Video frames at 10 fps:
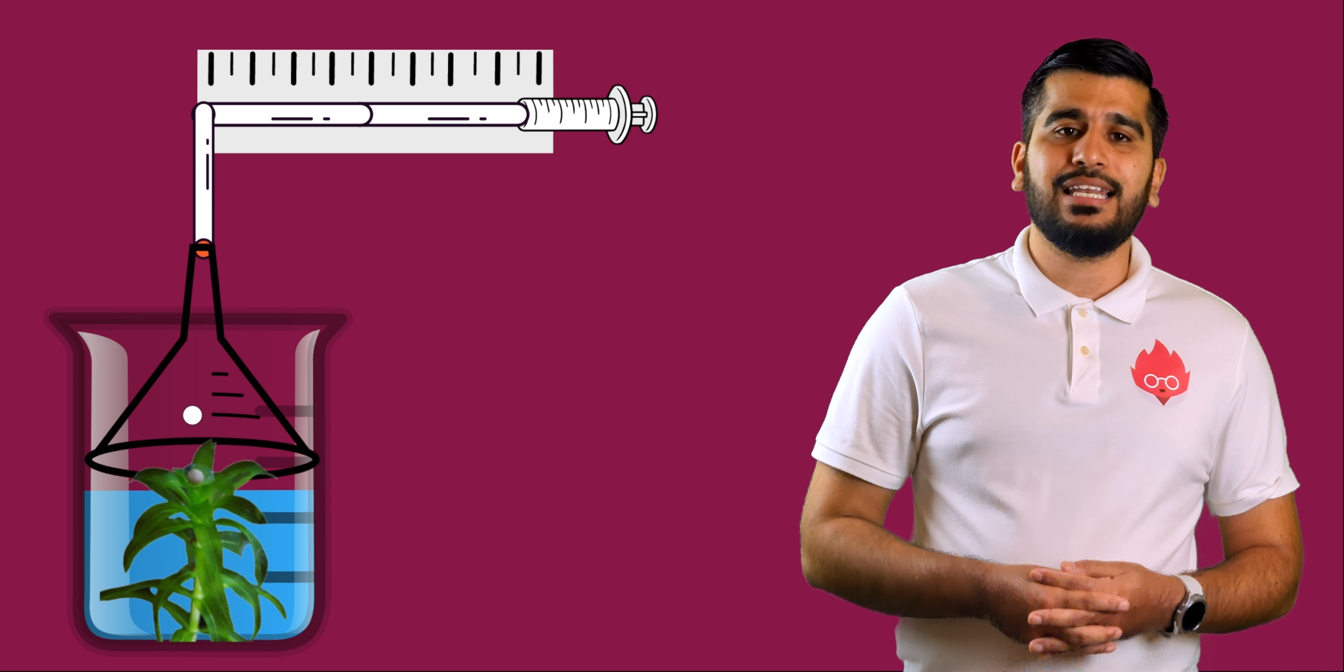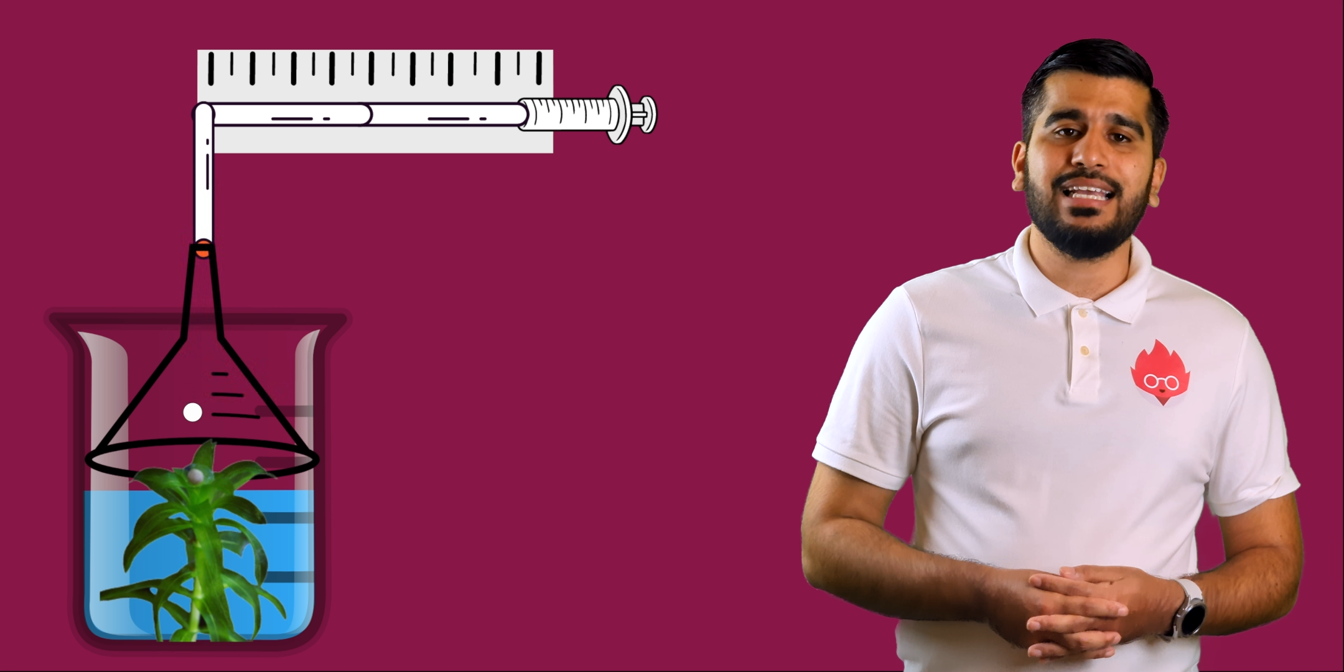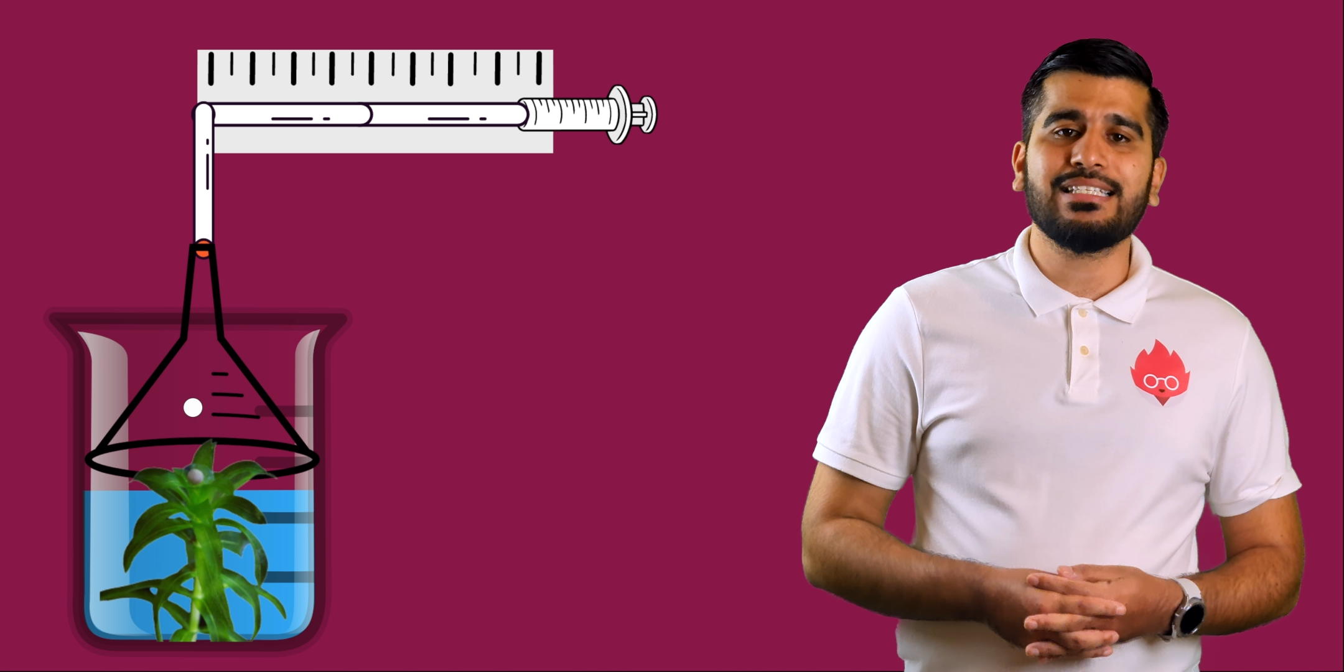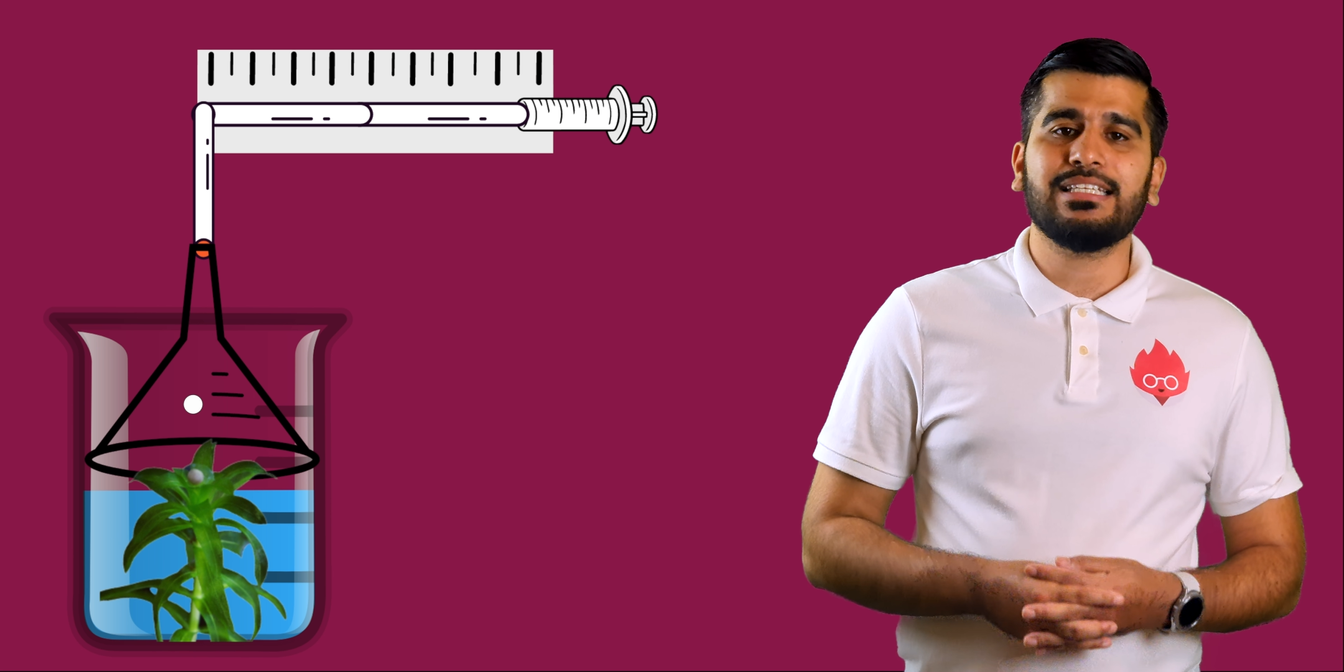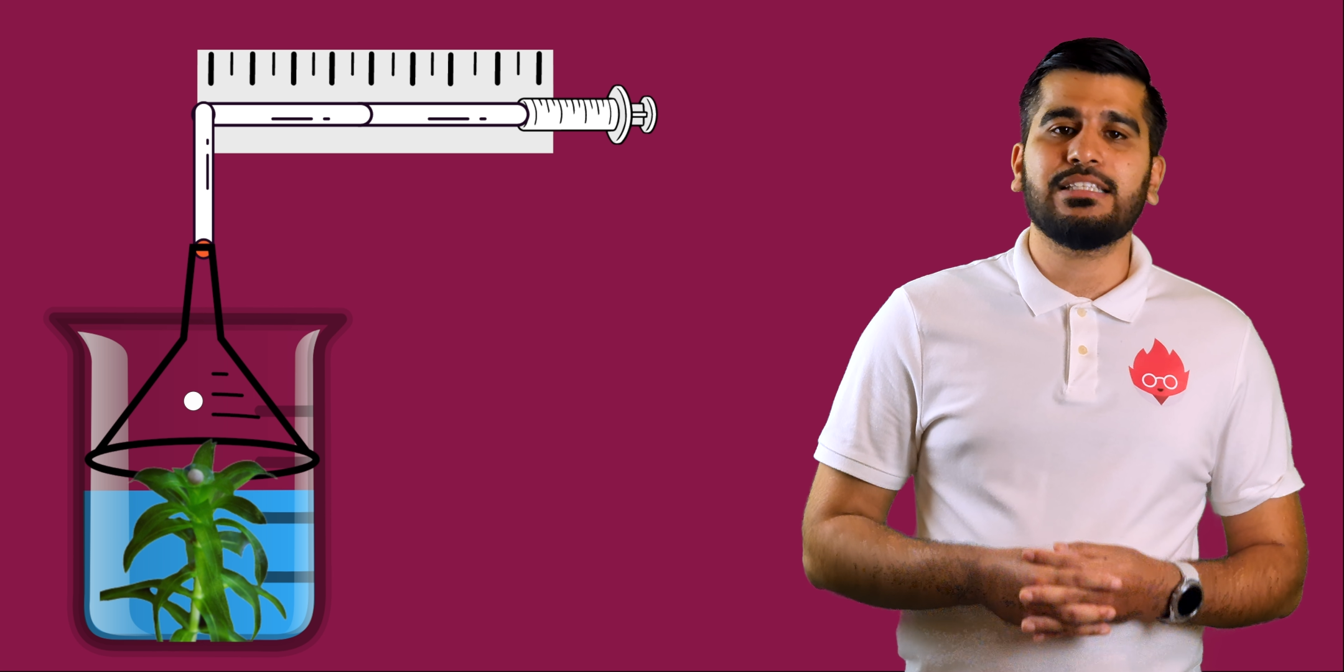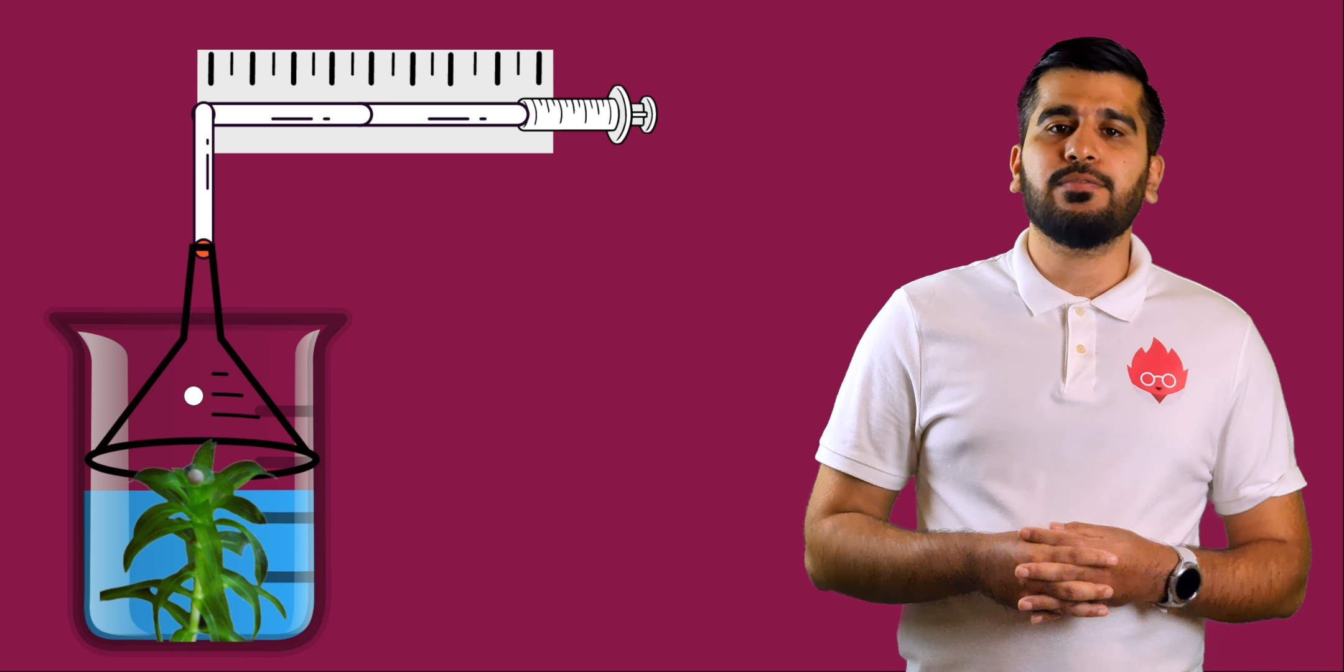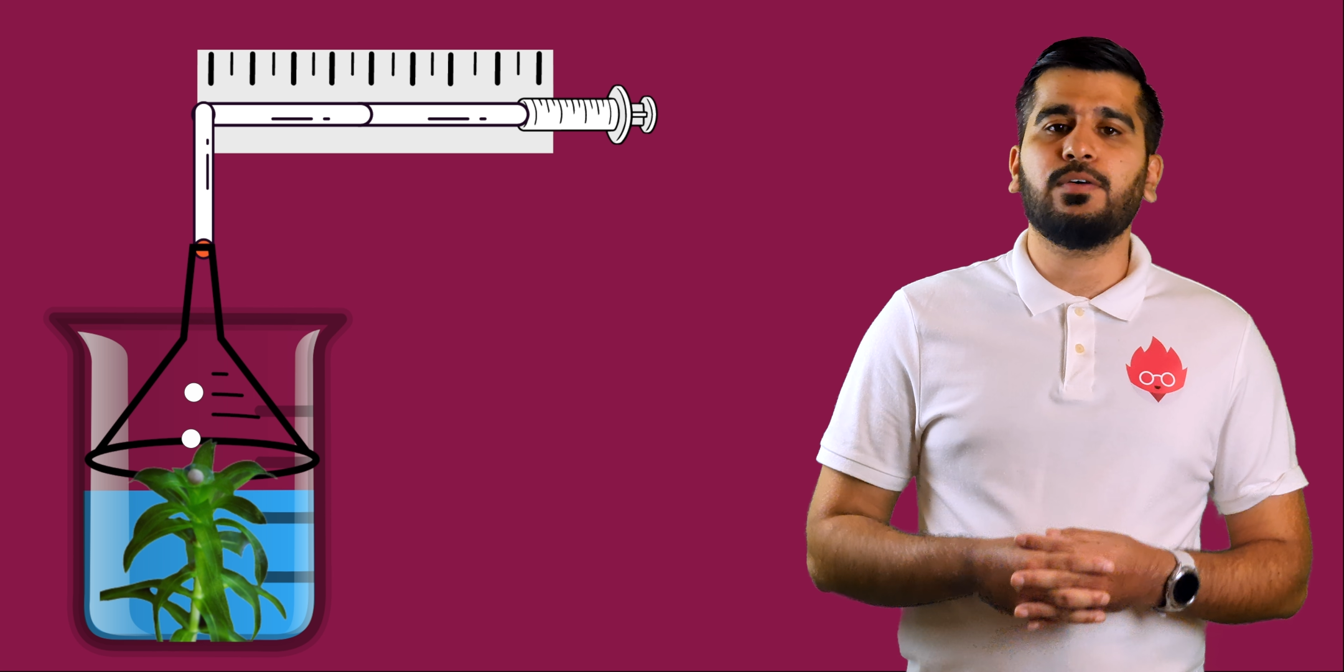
collected and the